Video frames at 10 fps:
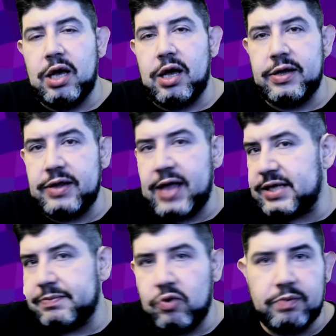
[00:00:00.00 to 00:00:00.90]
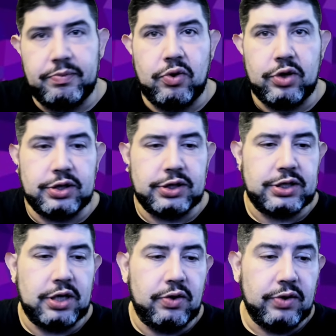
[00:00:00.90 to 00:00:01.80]
Uh, that's more important.
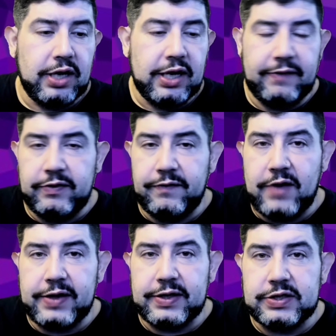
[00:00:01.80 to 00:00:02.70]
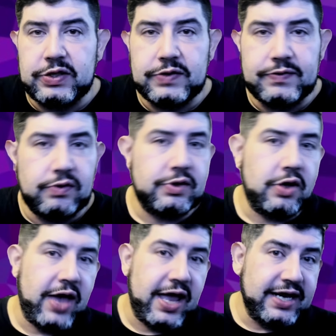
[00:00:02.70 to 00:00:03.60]
So if you find this useful, go
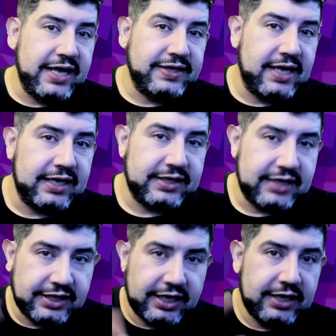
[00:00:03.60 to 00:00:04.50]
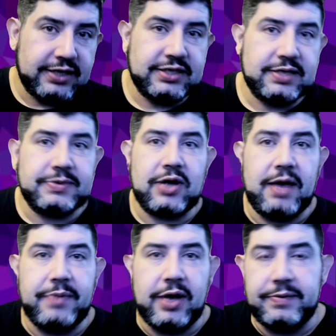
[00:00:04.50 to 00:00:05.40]
ahead and hit that
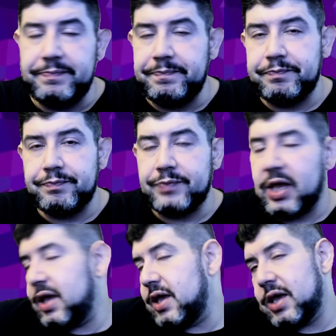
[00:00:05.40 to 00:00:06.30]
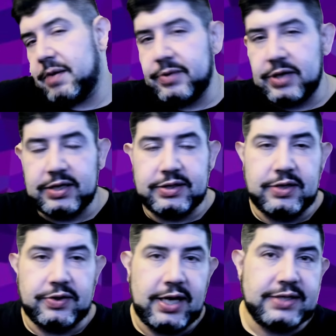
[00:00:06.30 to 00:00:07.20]
subscribe button.
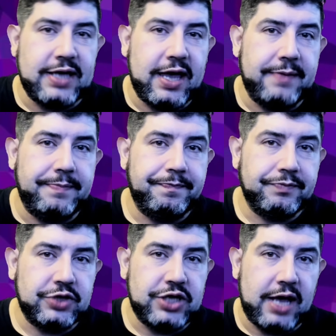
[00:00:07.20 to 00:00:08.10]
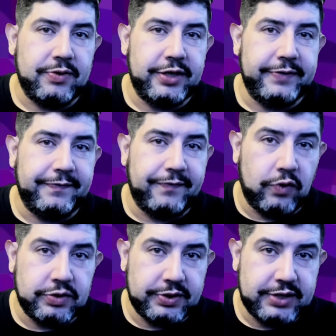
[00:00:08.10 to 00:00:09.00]
Till next time, Chad Reed,
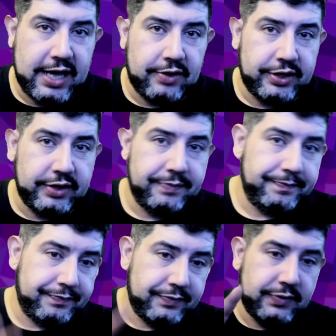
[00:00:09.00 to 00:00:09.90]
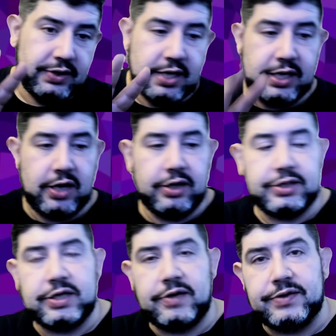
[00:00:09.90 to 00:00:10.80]
Forge Mentality. Take care of
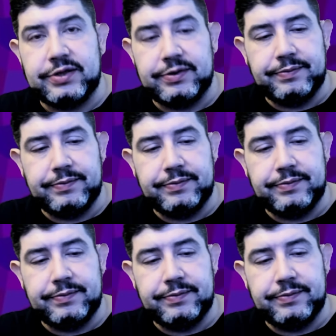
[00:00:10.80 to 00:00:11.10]
yourselves.